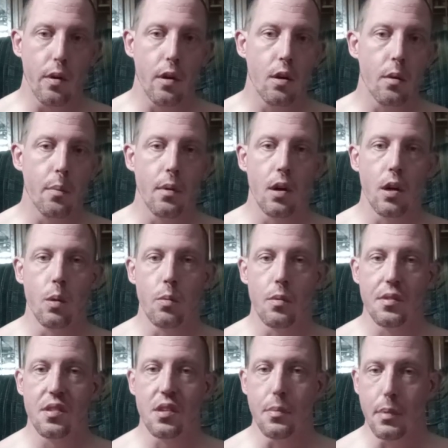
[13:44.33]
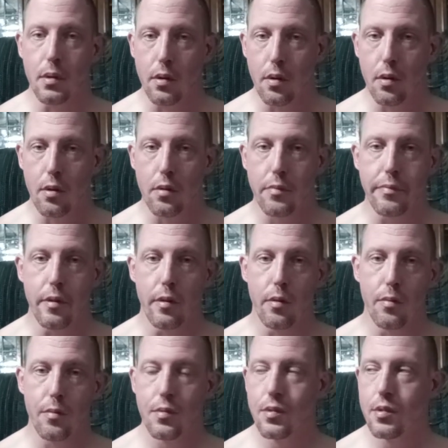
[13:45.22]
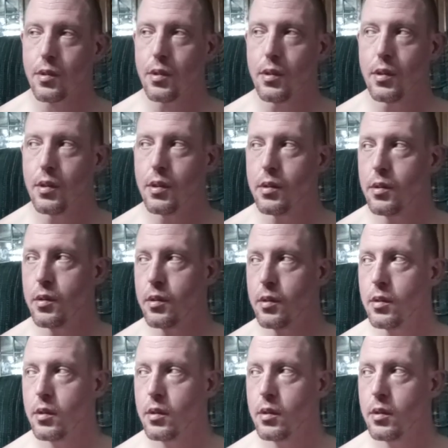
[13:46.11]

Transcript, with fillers: Everybody wants to be on their phones and